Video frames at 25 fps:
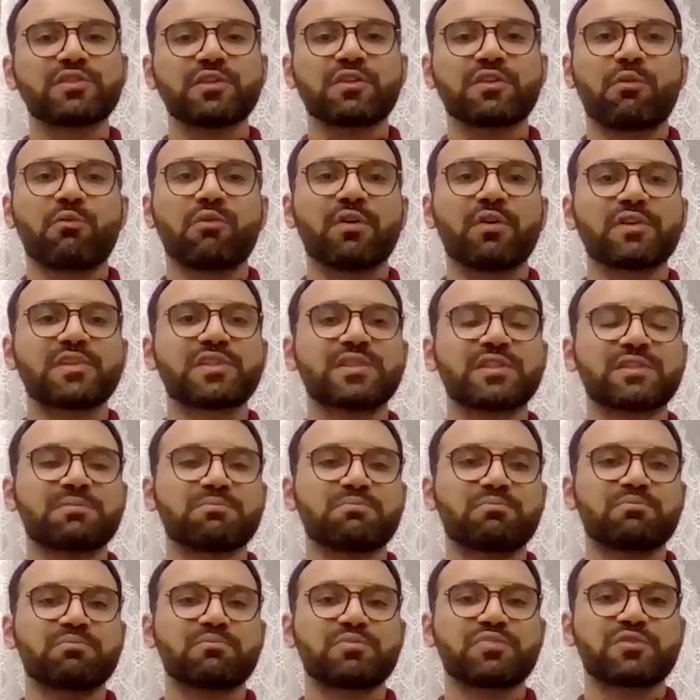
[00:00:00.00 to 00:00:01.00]
we're
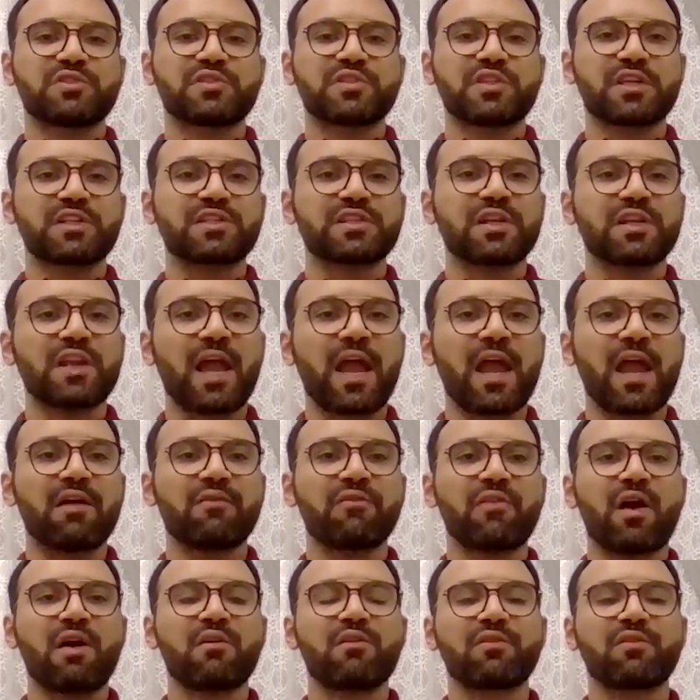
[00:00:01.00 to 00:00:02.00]

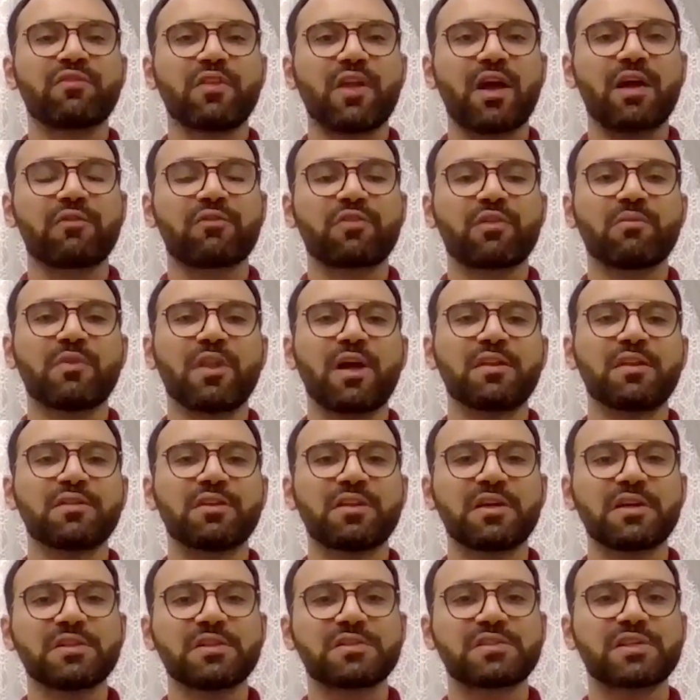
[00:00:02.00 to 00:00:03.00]
6.5 hour flight from London,